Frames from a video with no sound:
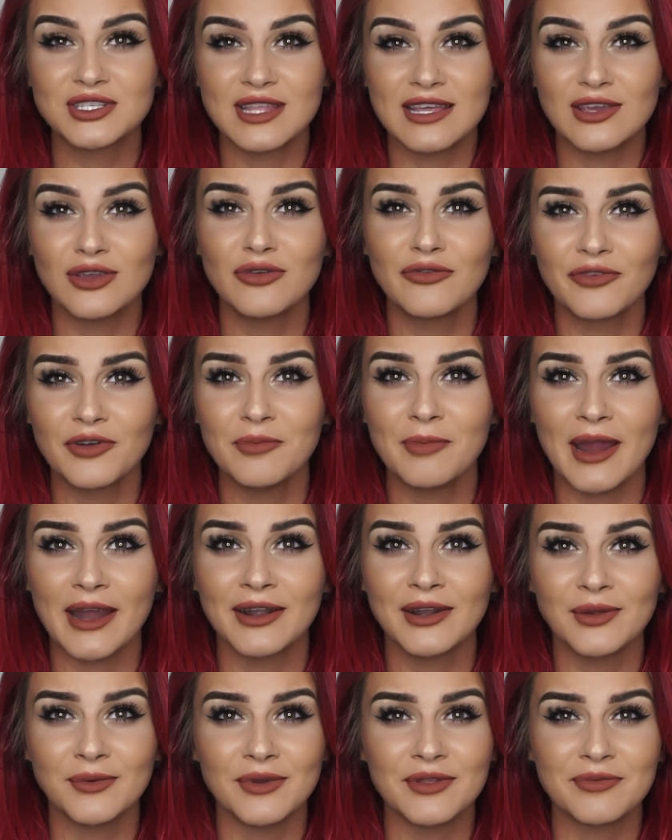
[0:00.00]
Thank you for
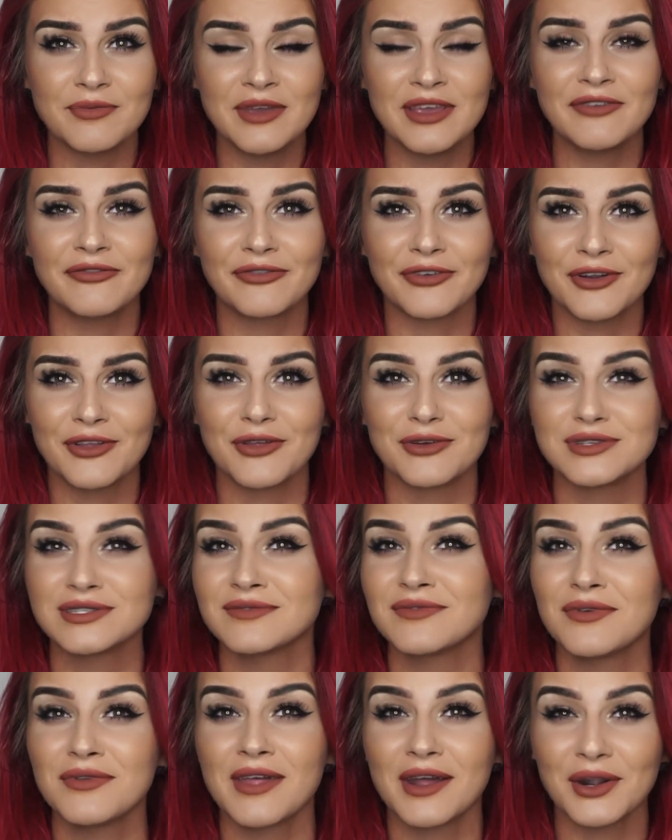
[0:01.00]
bearing with me. For those of
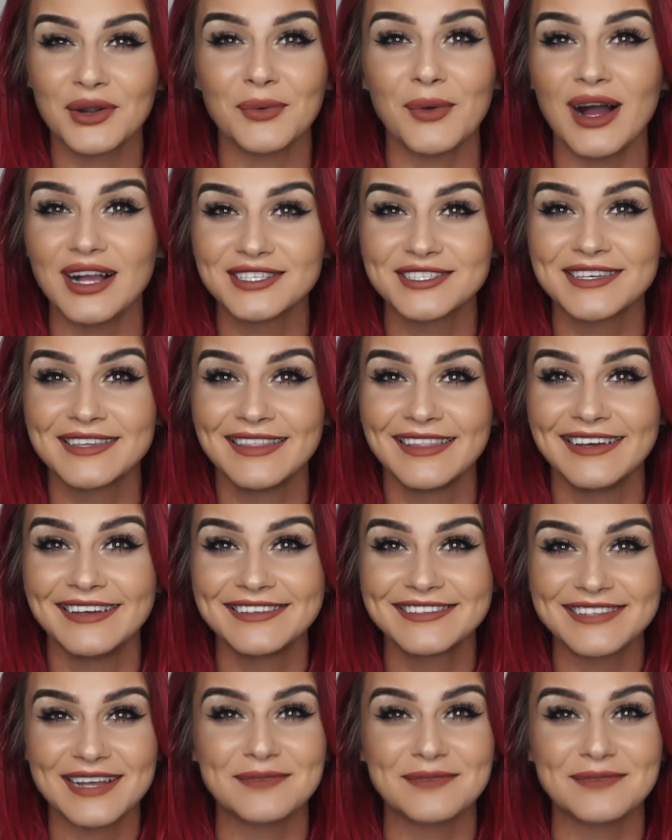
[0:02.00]
you that are watching this,